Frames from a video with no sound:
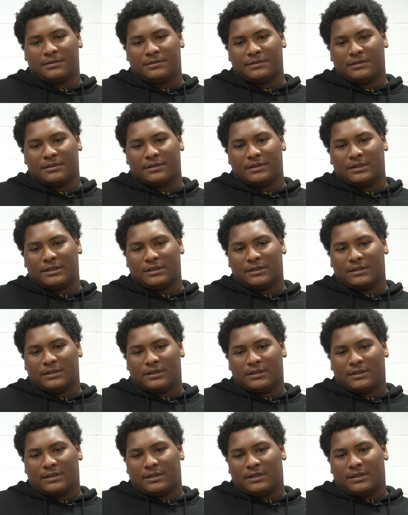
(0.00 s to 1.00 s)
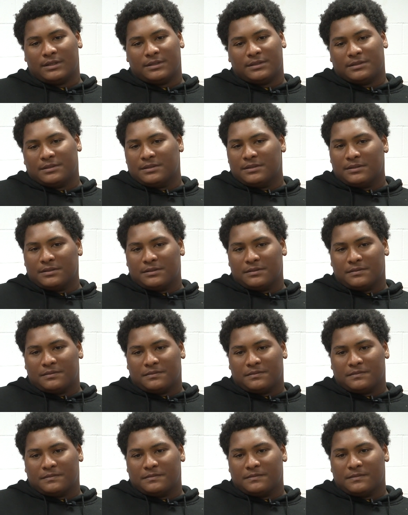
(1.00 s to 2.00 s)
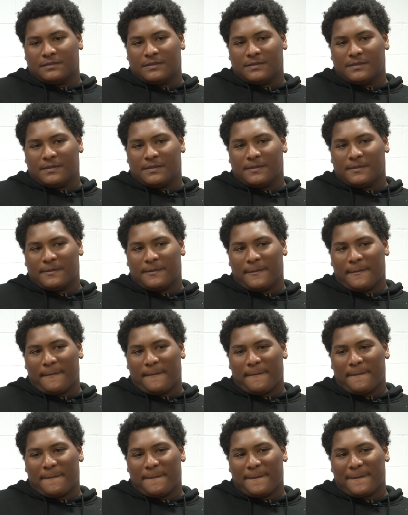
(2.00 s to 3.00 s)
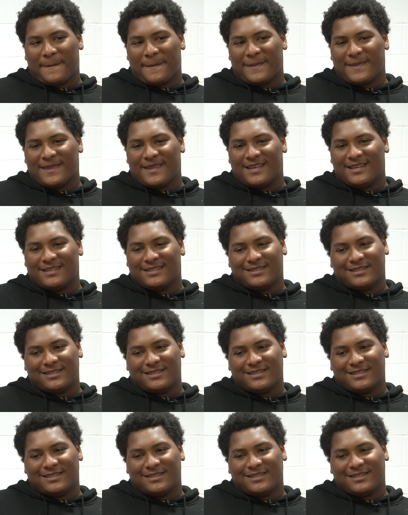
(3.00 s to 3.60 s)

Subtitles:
Nobody speaks.